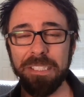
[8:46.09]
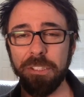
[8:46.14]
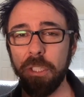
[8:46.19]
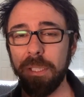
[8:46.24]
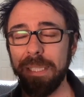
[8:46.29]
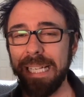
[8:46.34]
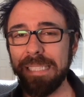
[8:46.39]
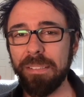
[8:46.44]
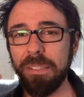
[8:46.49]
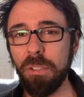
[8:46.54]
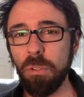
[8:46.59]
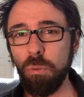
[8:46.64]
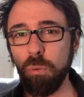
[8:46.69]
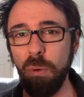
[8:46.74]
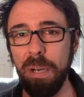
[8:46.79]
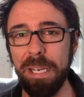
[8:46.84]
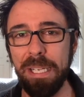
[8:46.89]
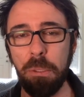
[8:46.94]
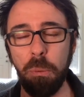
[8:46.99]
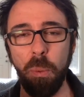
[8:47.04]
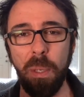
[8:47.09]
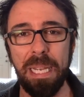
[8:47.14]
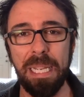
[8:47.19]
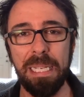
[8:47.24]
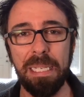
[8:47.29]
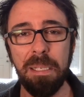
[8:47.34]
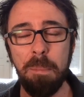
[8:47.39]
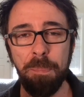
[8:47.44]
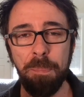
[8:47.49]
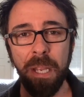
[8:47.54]
So that's a great
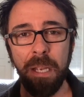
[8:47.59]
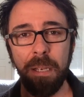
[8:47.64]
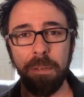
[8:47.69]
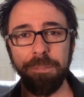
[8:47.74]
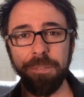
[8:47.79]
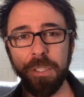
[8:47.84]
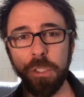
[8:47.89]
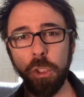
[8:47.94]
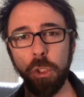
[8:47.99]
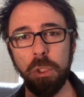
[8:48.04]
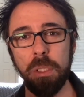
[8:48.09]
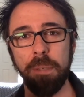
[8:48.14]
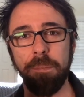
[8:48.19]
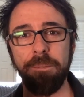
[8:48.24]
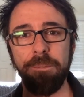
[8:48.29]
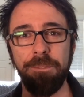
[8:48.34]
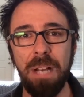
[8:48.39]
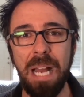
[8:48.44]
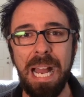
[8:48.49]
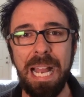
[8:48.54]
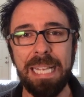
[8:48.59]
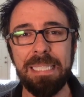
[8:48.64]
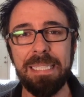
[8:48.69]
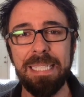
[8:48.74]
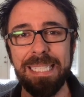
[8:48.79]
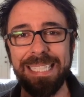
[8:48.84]
way for you to find